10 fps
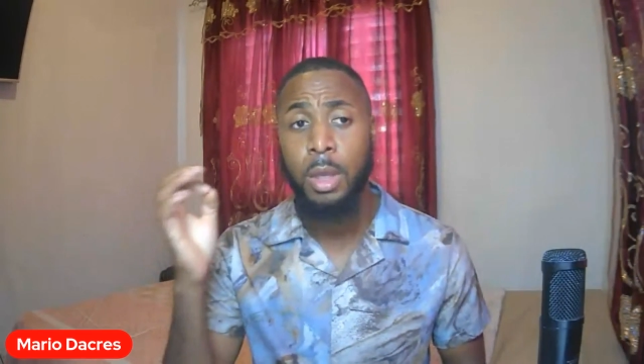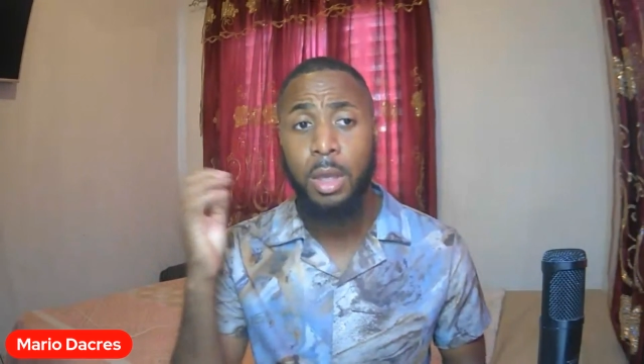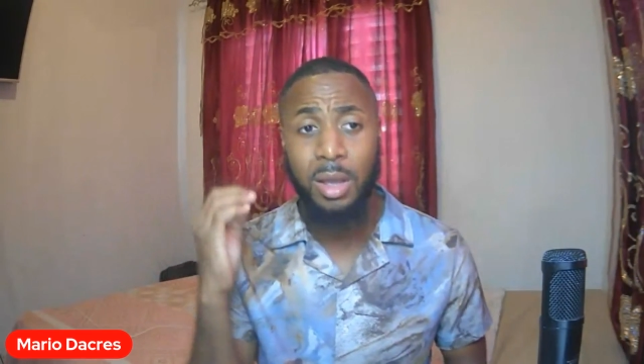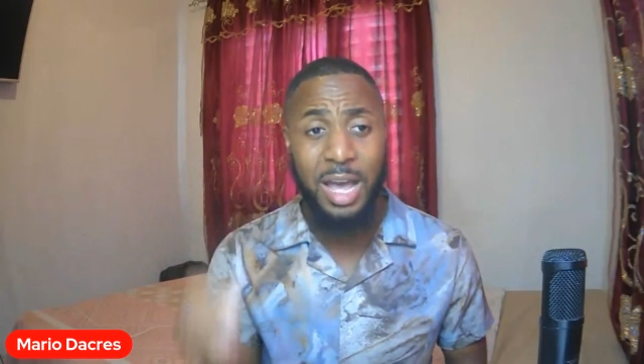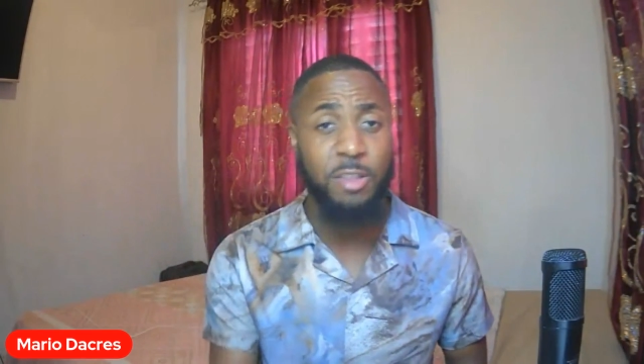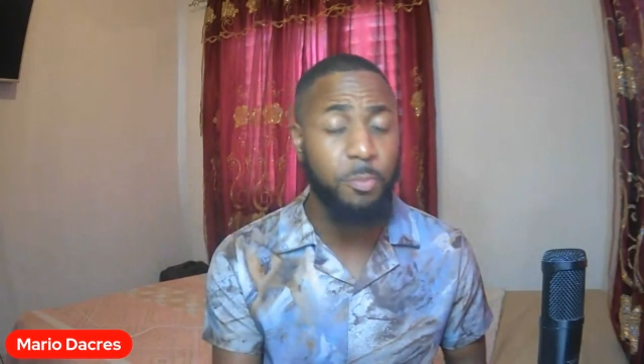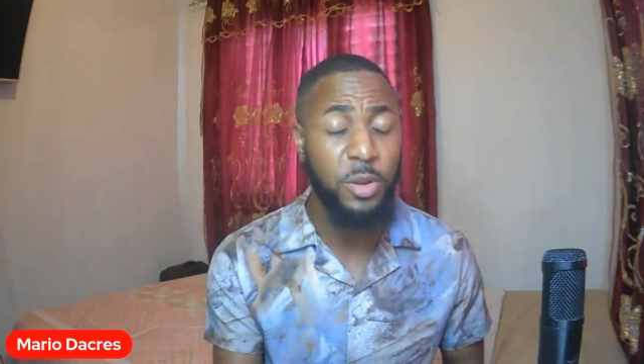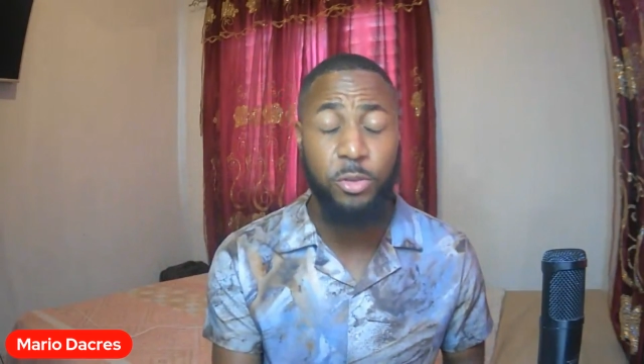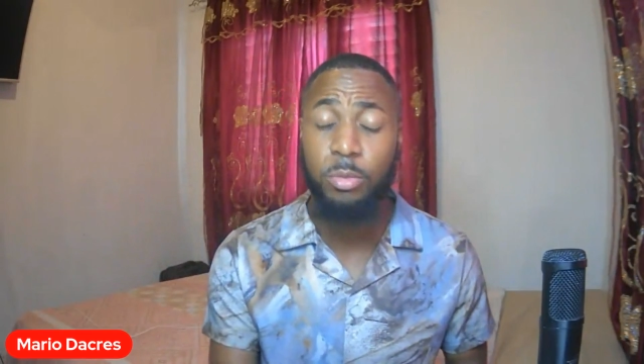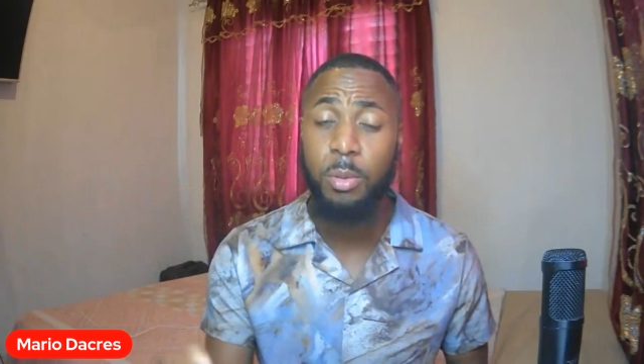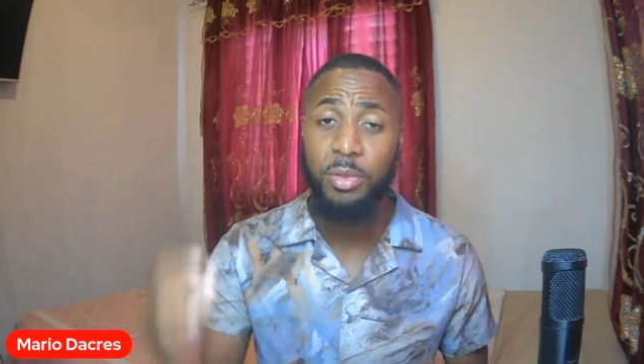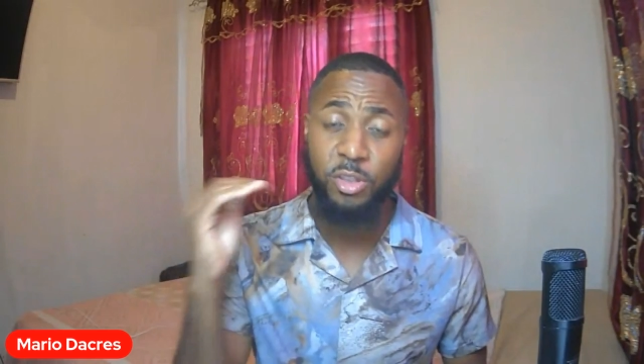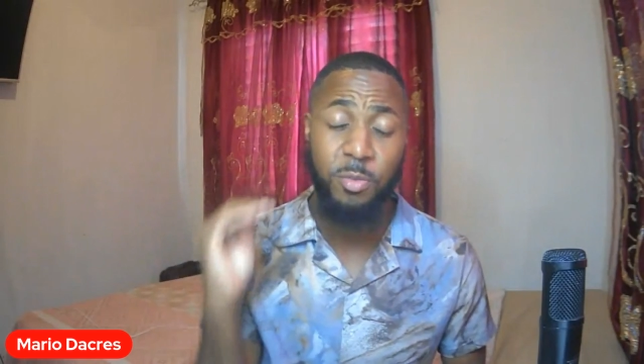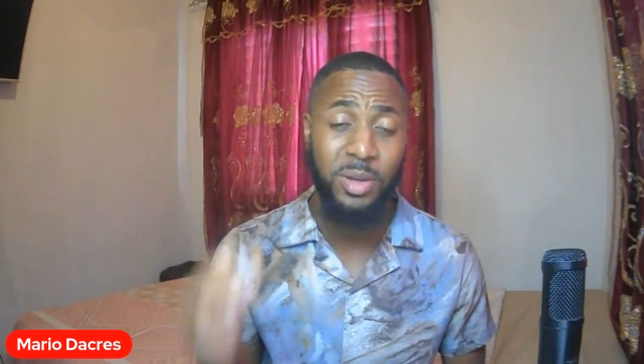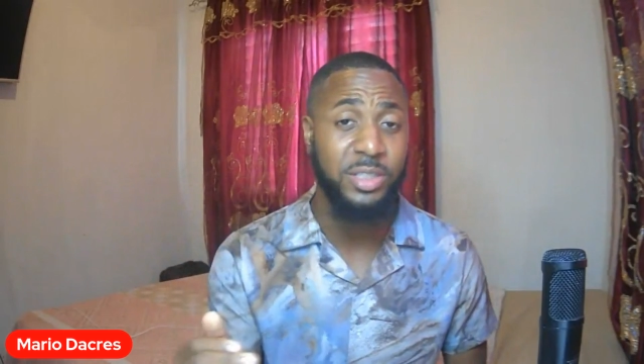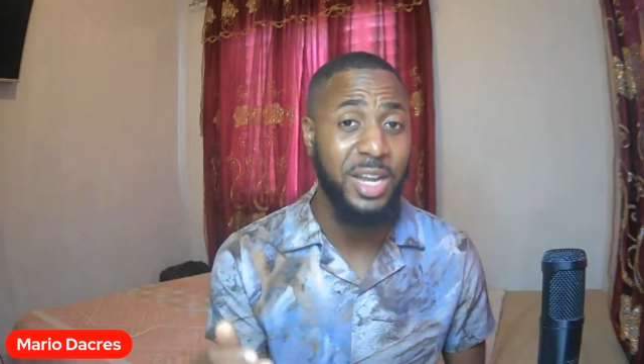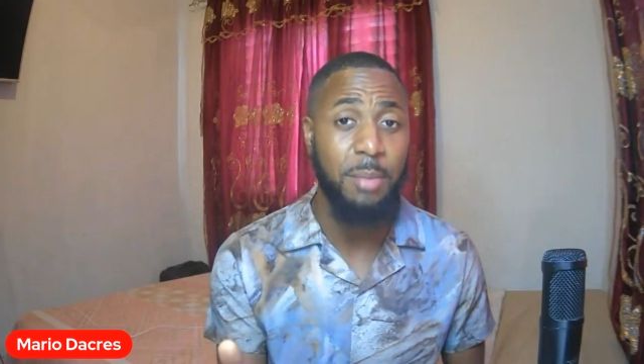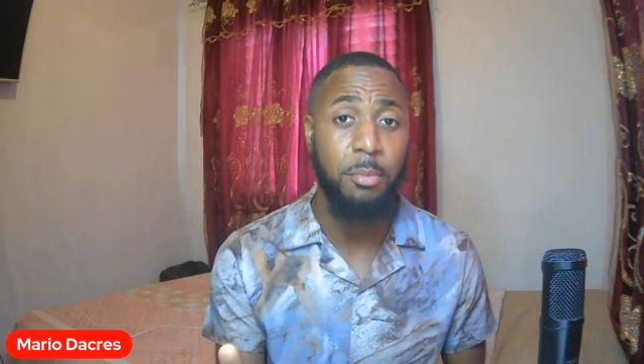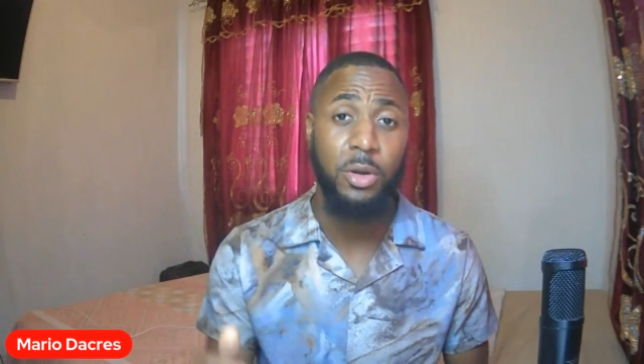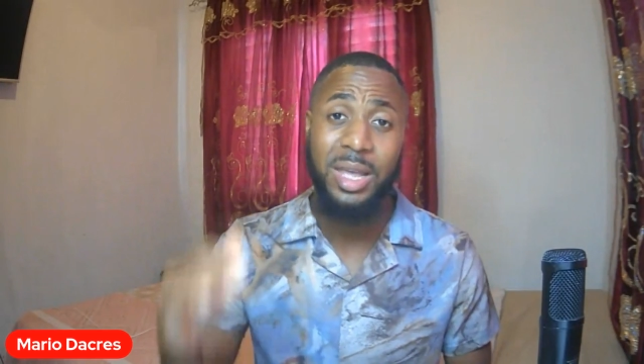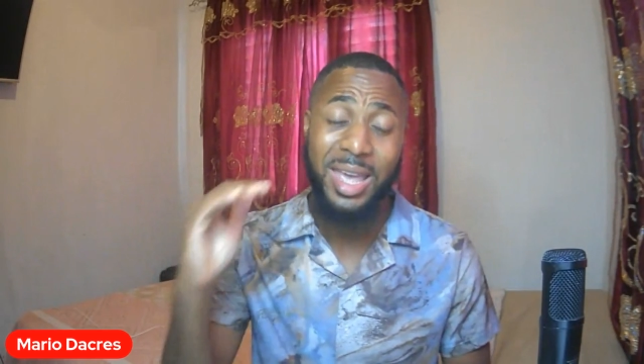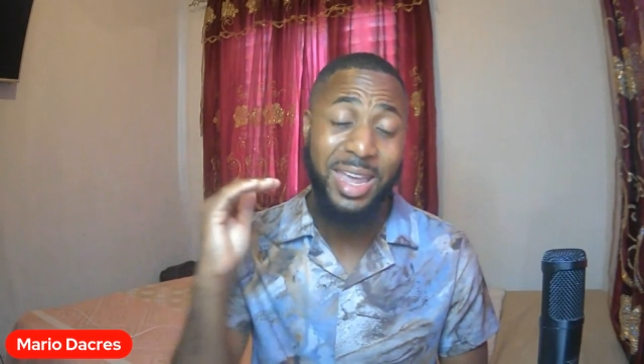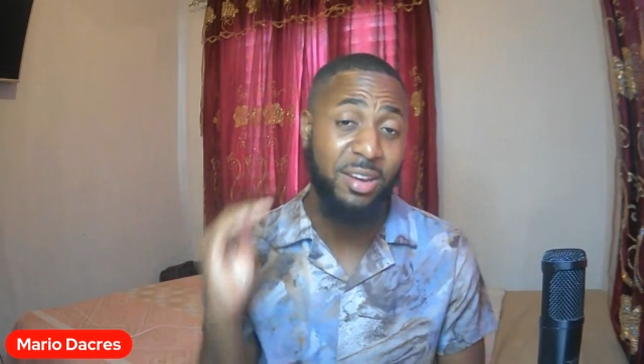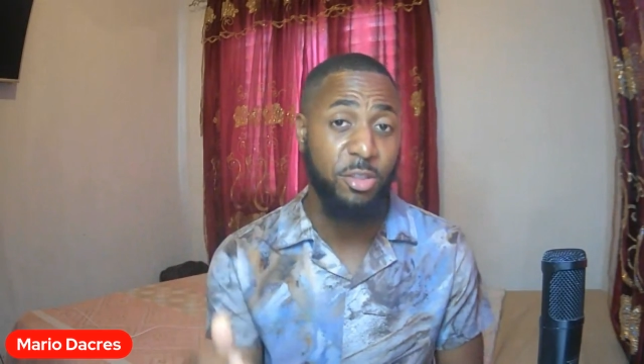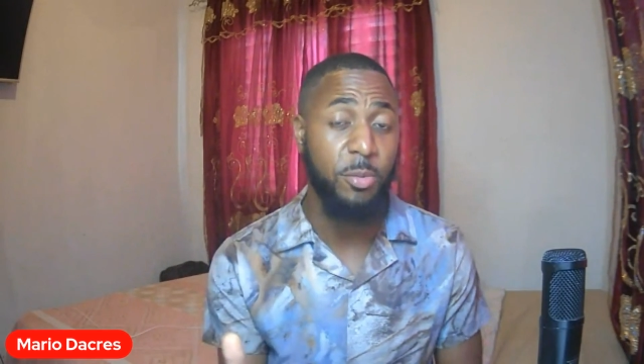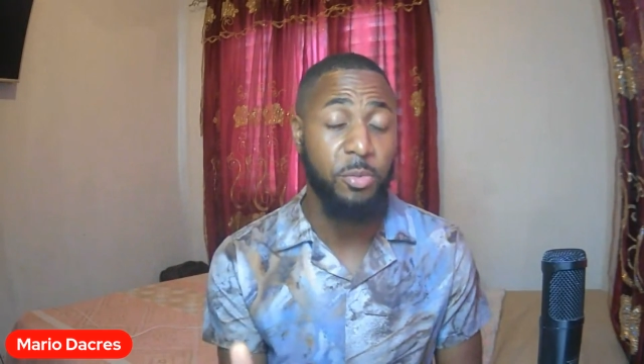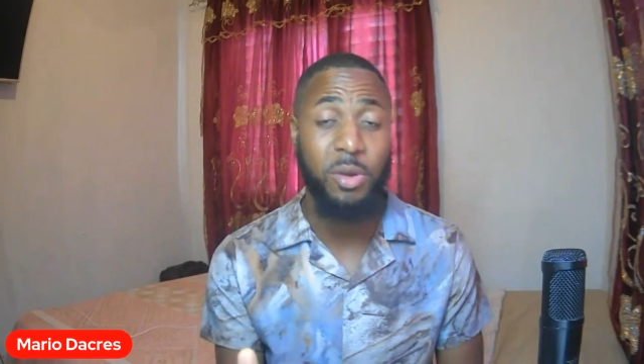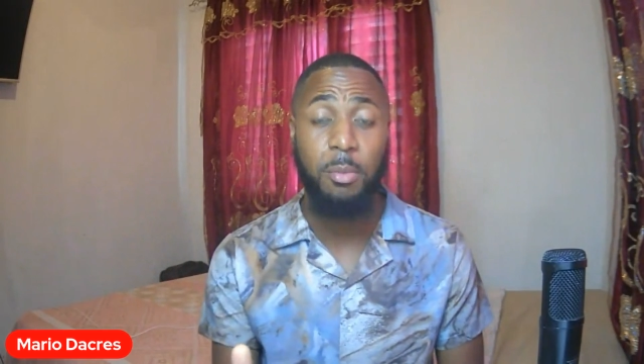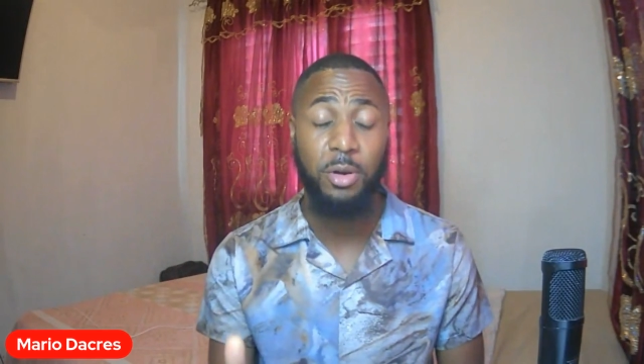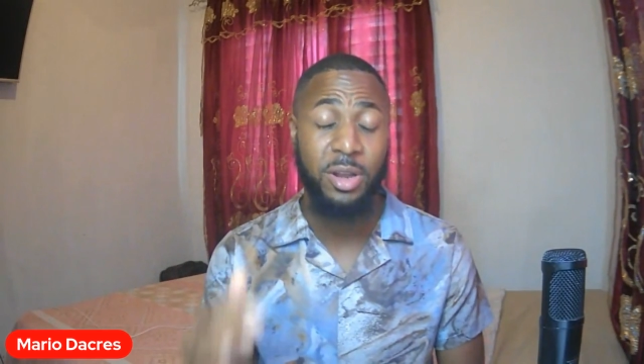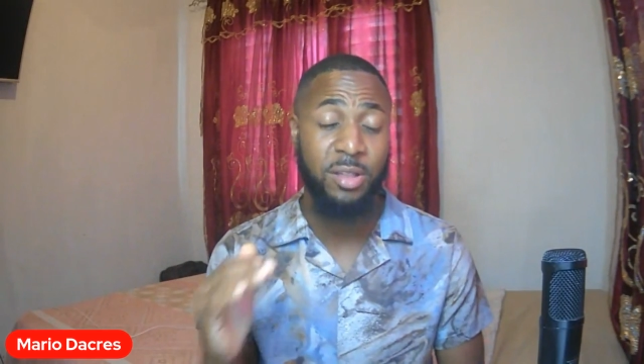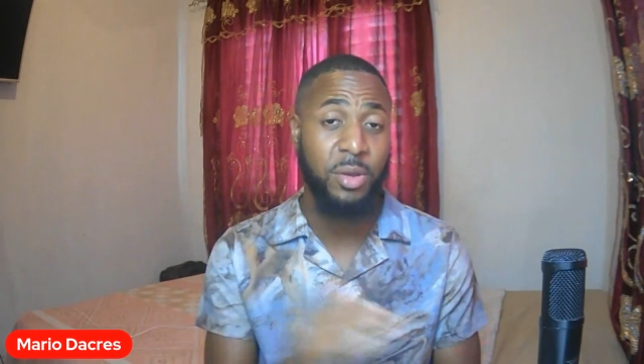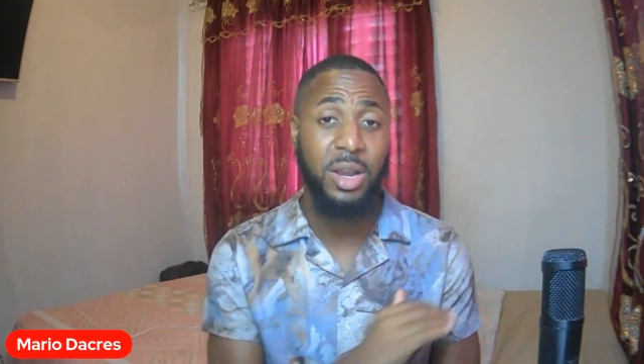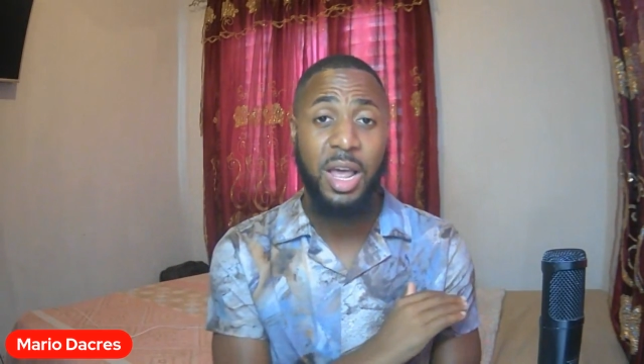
Guys, please remember to smash the like button, hit that subscribe button as well.